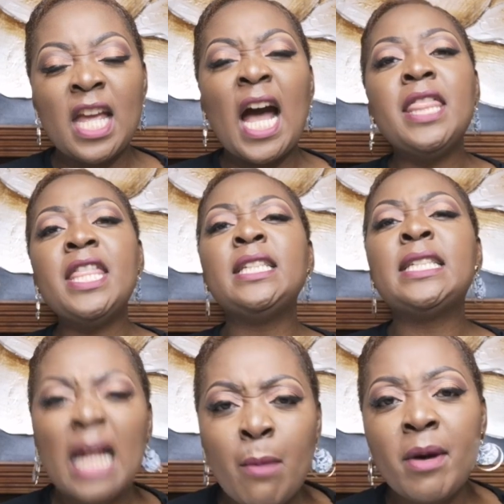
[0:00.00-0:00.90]
And then
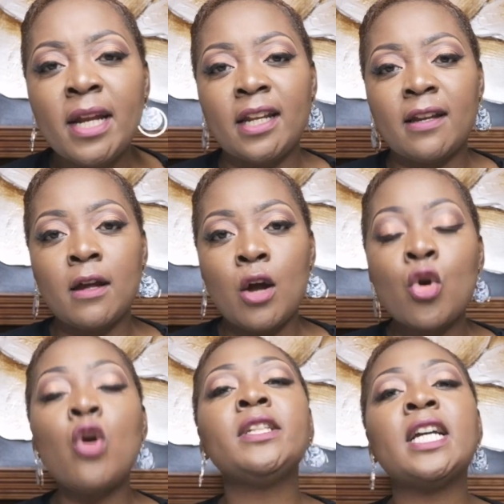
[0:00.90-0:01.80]
somebody
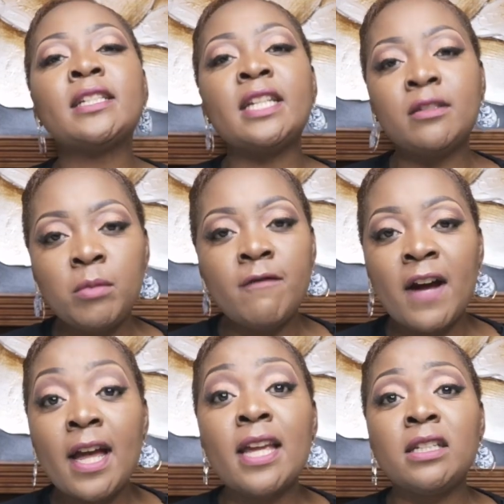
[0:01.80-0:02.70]
contacted me
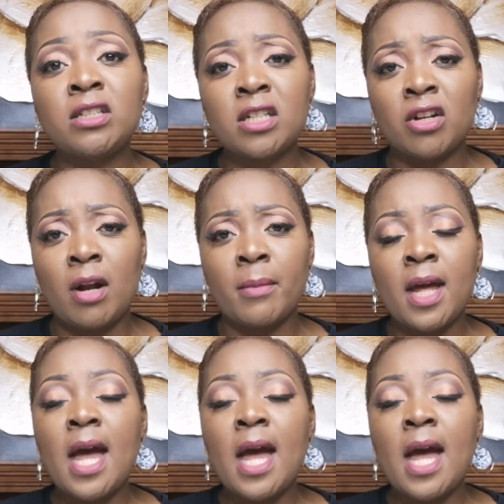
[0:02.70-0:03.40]
via Instagram